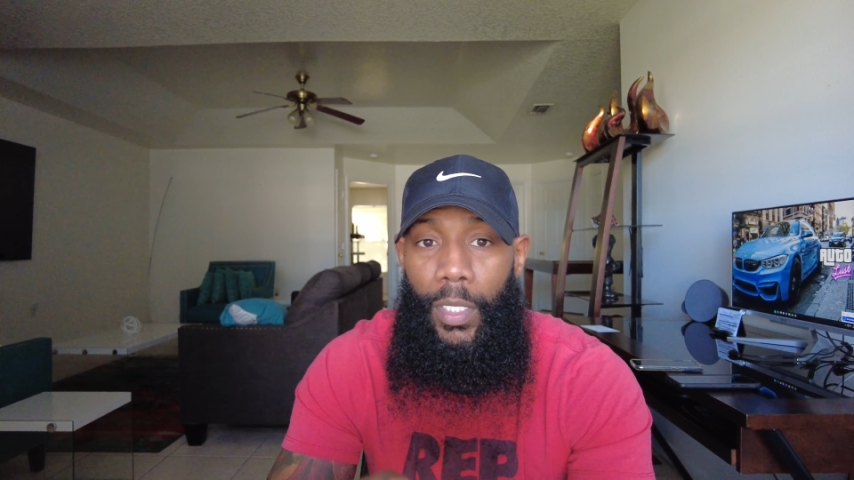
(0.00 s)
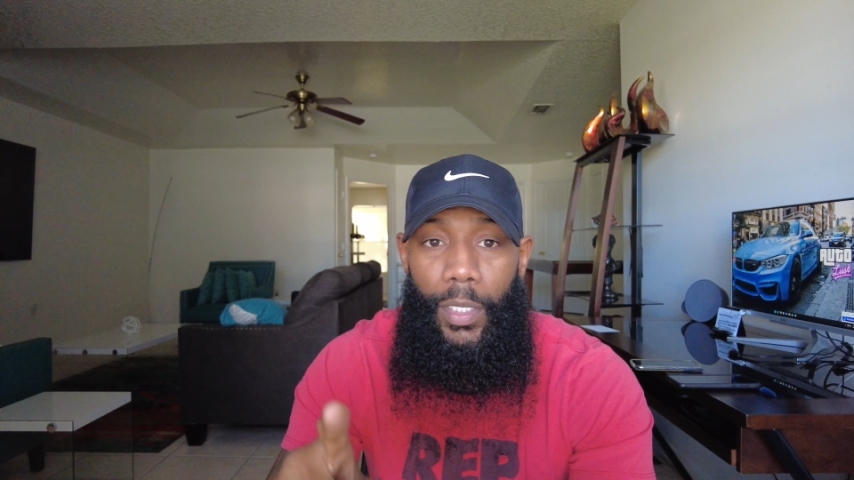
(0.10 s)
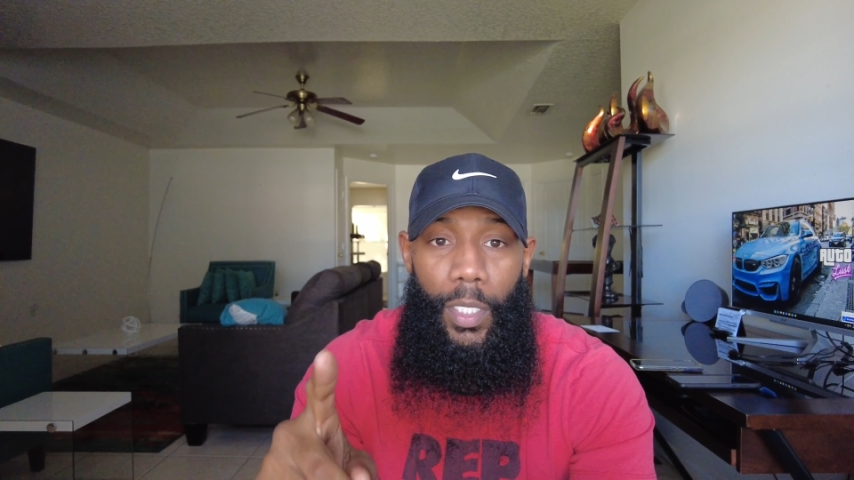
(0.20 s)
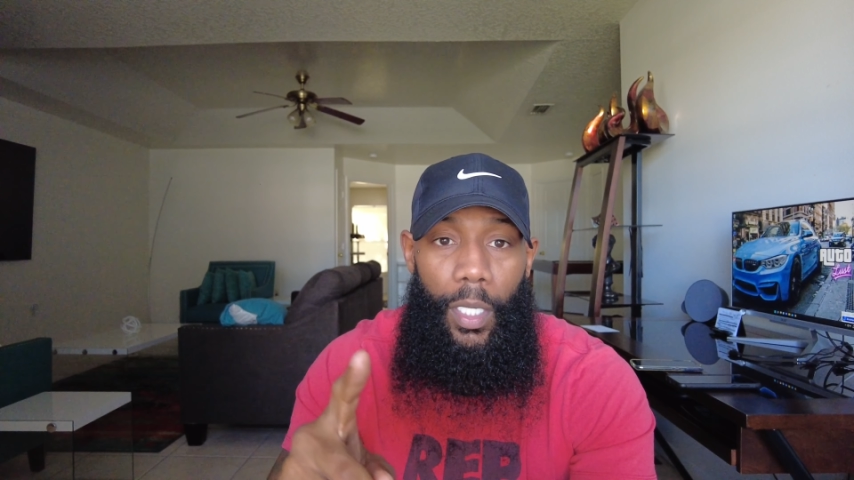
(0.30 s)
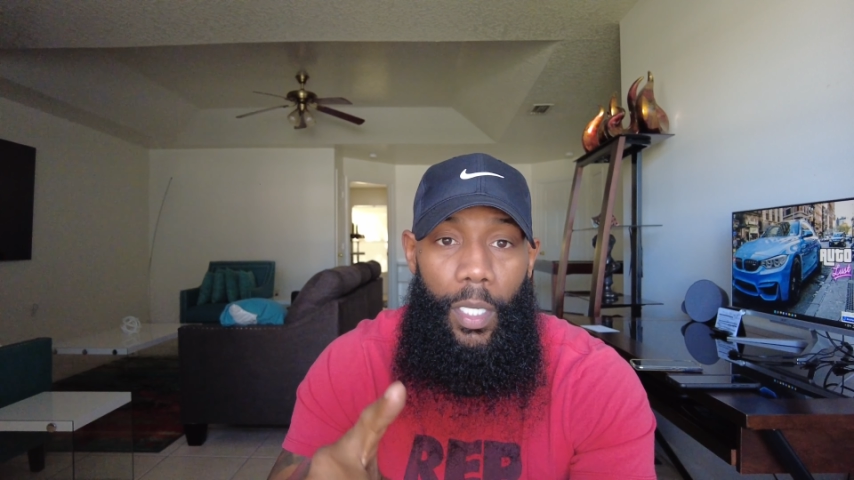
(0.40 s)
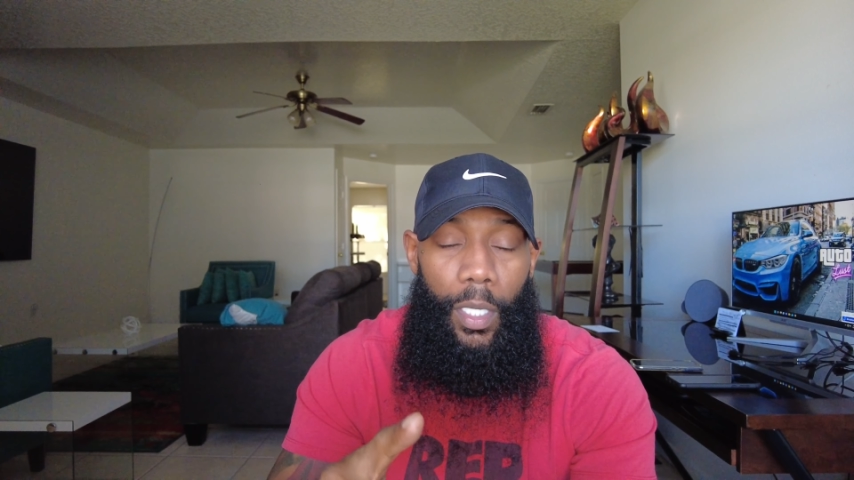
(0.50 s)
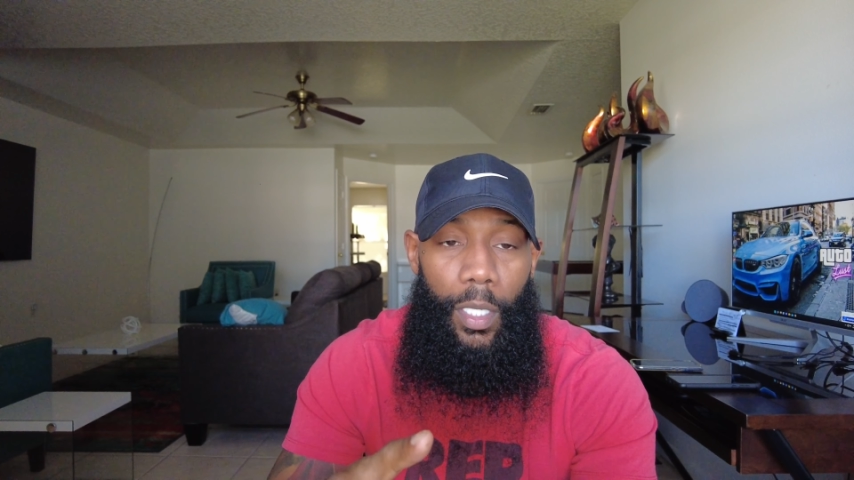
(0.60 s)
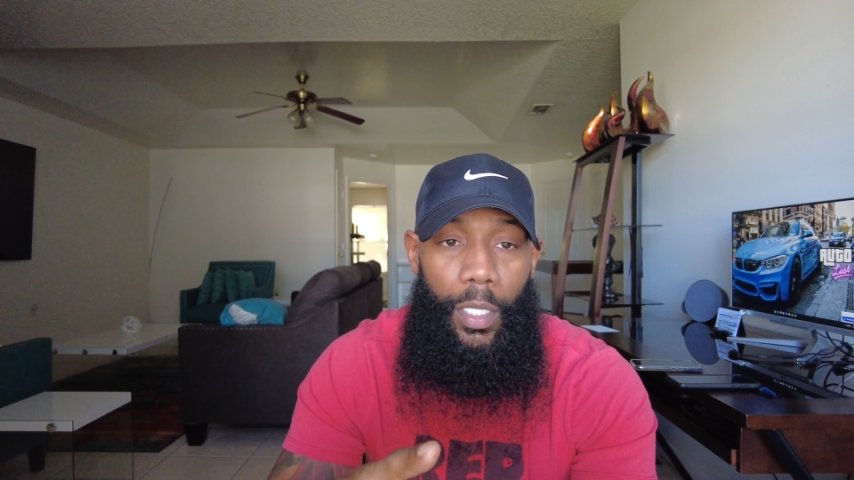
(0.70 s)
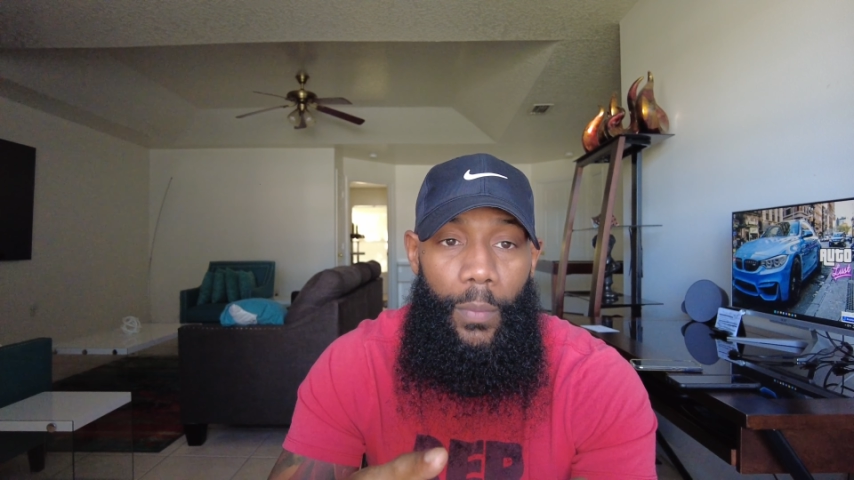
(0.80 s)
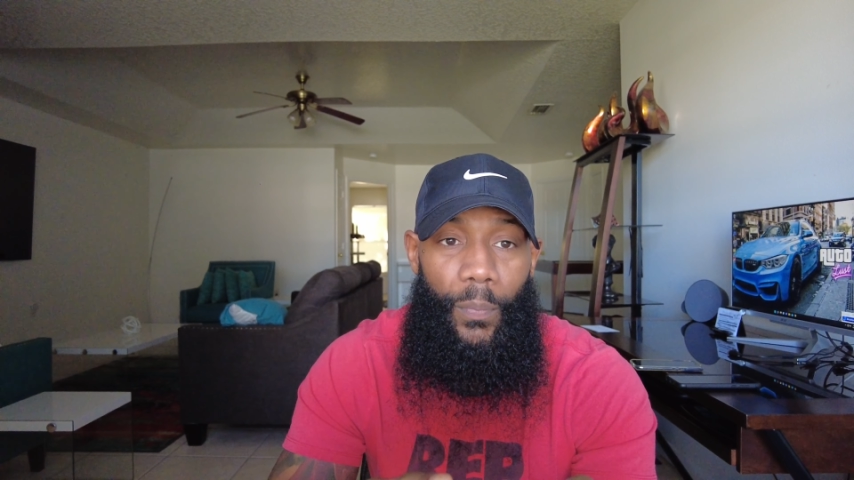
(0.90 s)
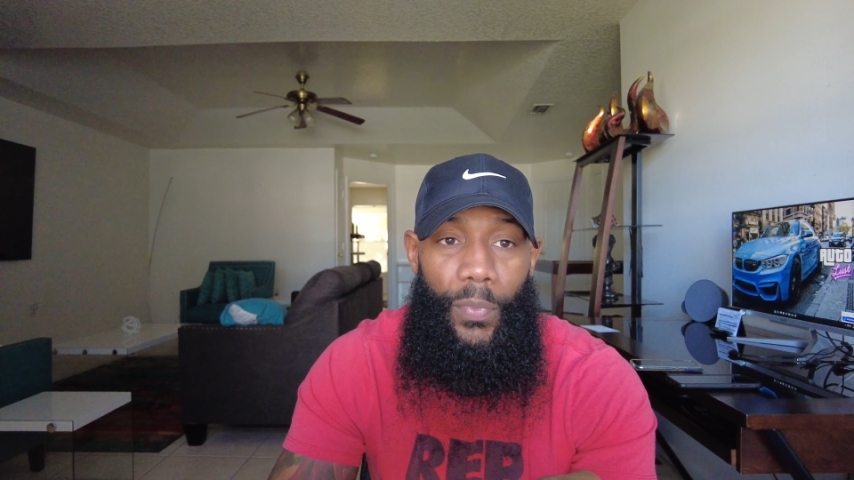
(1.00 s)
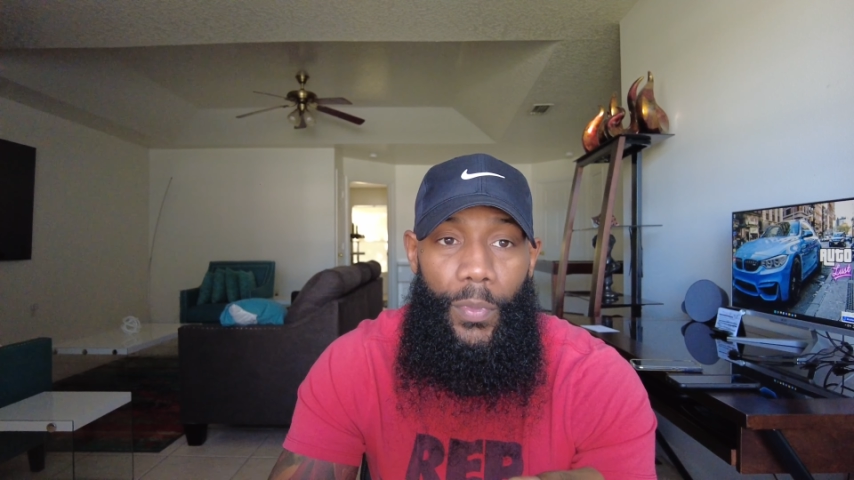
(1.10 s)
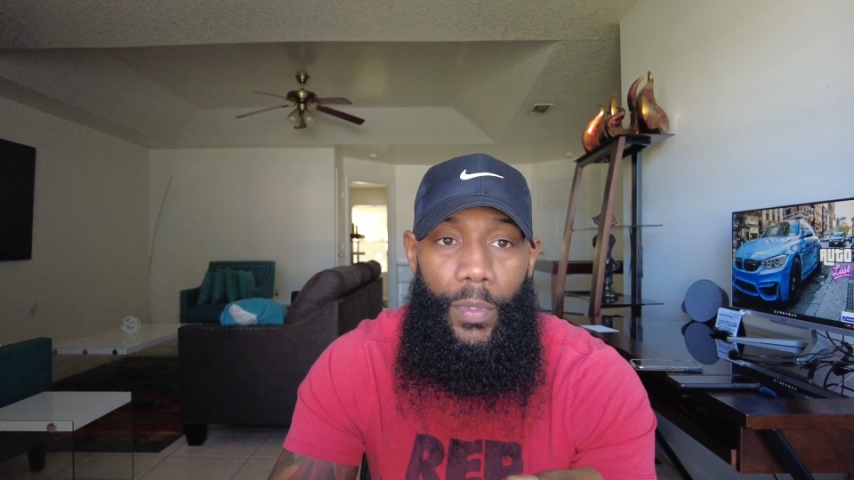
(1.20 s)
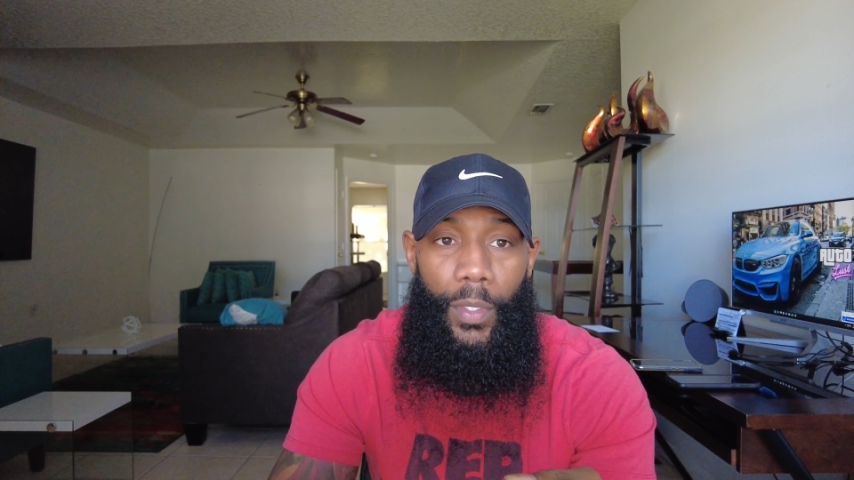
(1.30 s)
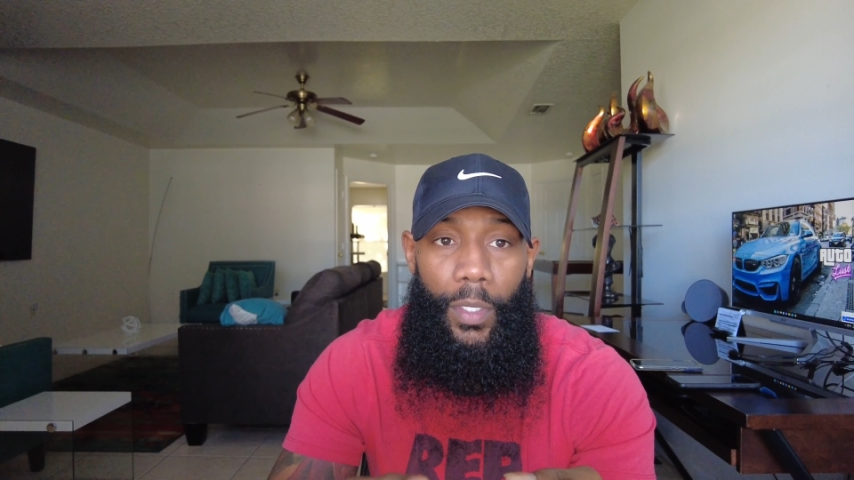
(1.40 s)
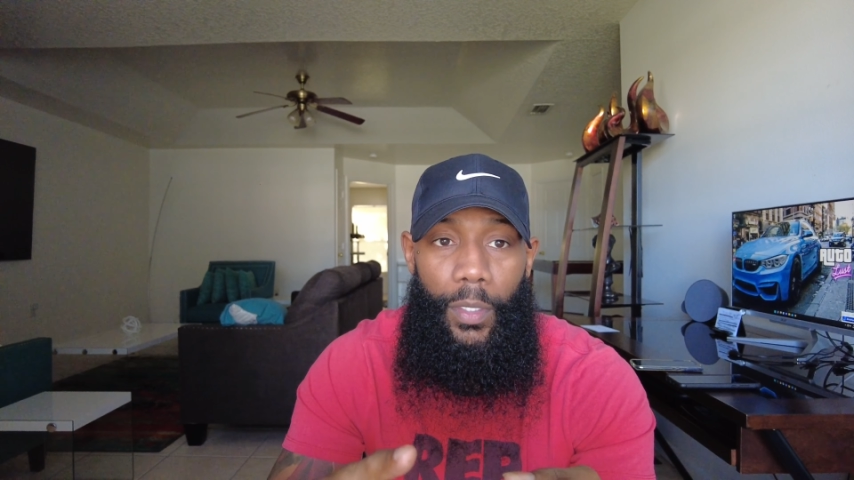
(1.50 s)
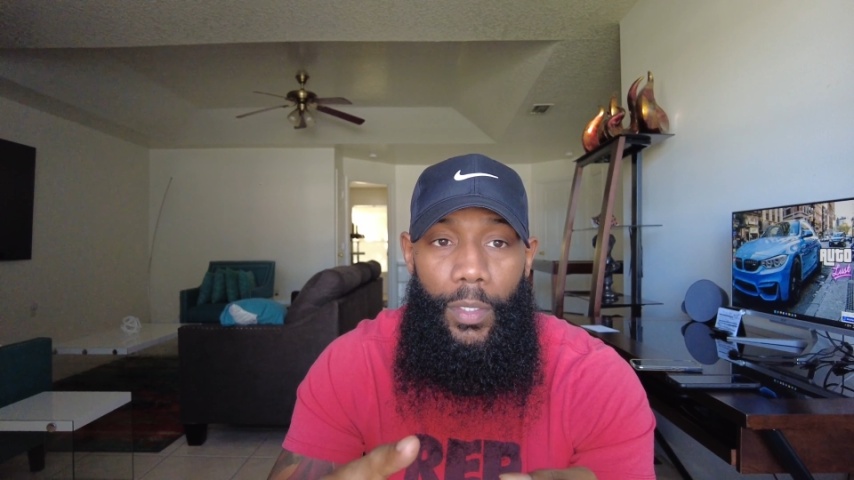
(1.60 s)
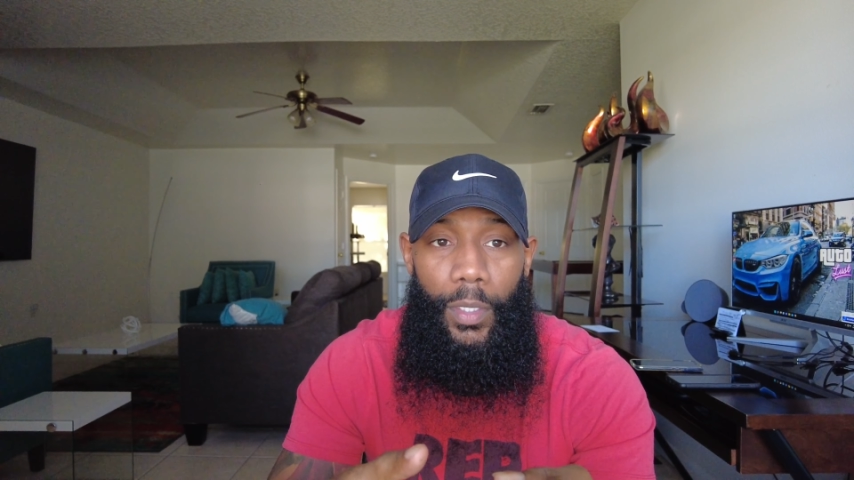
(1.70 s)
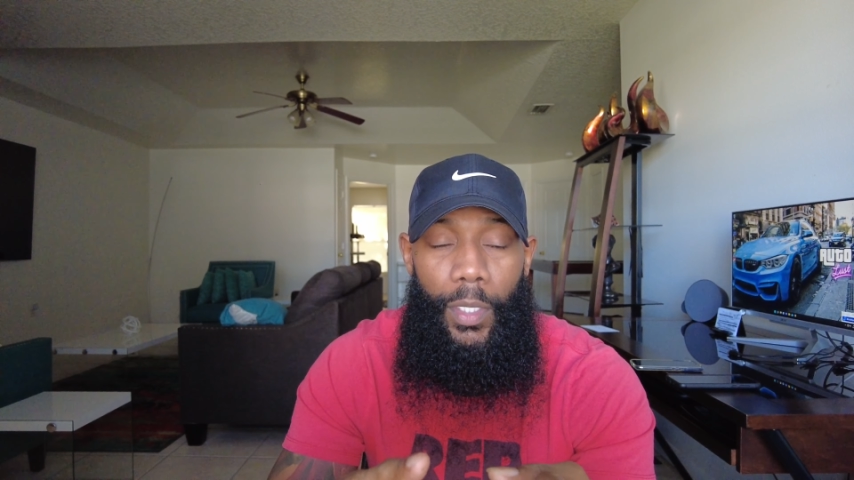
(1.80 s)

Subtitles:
The